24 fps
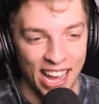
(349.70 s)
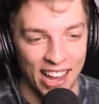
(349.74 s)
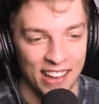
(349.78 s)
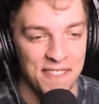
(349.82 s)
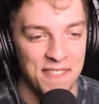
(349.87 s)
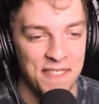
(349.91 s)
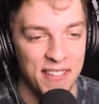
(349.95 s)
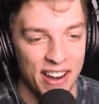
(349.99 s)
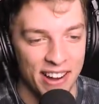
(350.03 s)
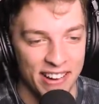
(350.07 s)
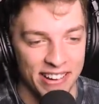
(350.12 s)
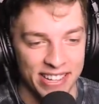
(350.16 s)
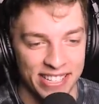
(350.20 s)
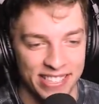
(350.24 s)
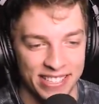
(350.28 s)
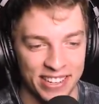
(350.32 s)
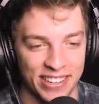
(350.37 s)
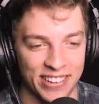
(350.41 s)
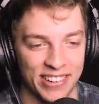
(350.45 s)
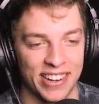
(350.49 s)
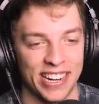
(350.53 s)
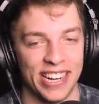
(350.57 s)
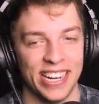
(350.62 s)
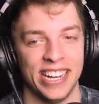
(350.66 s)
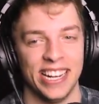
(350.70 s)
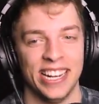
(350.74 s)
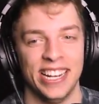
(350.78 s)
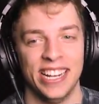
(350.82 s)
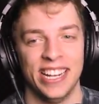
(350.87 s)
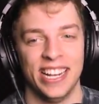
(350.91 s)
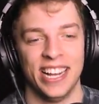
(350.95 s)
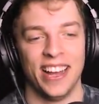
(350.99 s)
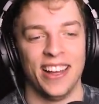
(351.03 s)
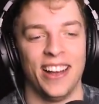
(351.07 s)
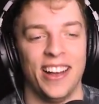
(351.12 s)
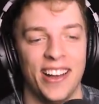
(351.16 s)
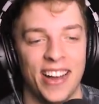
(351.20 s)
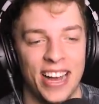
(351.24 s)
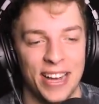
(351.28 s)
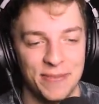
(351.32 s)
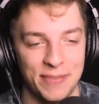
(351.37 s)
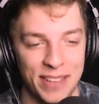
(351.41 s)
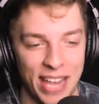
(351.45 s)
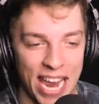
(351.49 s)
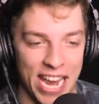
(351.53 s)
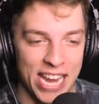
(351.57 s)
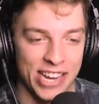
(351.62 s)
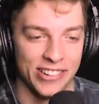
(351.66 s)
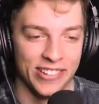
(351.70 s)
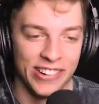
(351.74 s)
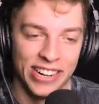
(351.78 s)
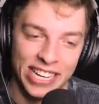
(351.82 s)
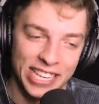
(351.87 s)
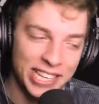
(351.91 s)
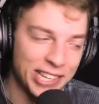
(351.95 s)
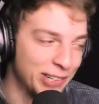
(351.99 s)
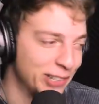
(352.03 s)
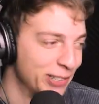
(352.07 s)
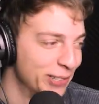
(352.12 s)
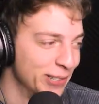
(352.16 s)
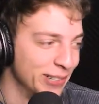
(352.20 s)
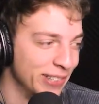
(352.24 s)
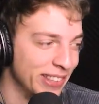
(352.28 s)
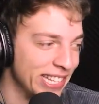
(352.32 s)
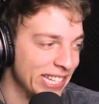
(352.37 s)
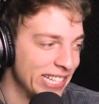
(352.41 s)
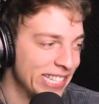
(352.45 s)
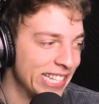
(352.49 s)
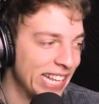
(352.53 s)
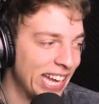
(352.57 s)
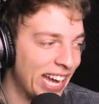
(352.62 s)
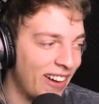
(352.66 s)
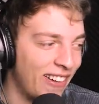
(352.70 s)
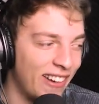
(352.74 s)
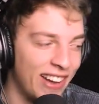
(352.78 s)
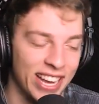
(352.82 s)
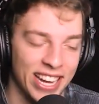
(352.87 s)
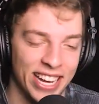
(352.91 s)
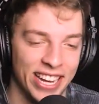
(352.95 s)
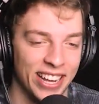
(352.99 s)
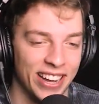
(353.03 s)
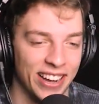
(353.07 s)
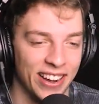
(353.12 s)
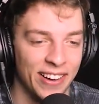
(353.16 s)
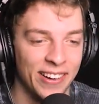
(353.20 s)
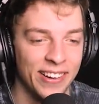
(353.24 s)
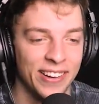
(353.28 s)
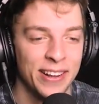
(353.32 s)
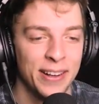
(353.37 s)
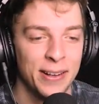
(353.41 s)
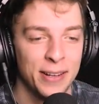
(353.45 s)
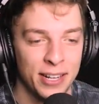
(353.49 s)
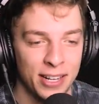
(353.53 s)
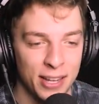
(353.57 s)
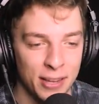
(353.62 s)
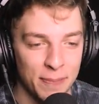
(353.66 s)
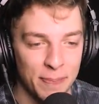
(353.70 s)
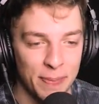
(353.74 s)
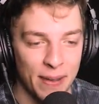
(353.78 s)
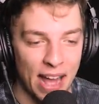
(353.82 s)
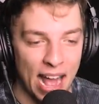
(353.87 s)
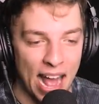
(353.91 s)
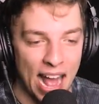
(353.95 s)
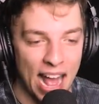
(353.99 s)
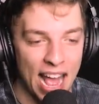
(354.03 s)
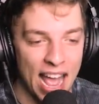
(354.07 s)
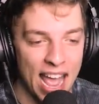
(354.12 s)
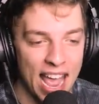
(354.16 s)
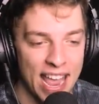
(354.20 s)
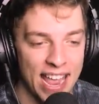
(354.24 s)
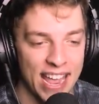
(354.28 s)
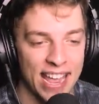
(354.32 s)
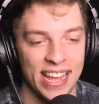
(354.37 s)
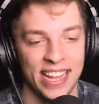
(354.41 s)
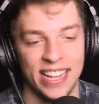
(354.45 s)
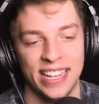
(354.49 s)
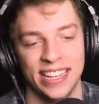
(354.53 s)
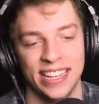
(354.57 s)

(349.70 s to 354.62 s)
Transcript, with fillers: I'm very sorry. I I'm getting really cool with these now. I know. Goodbye.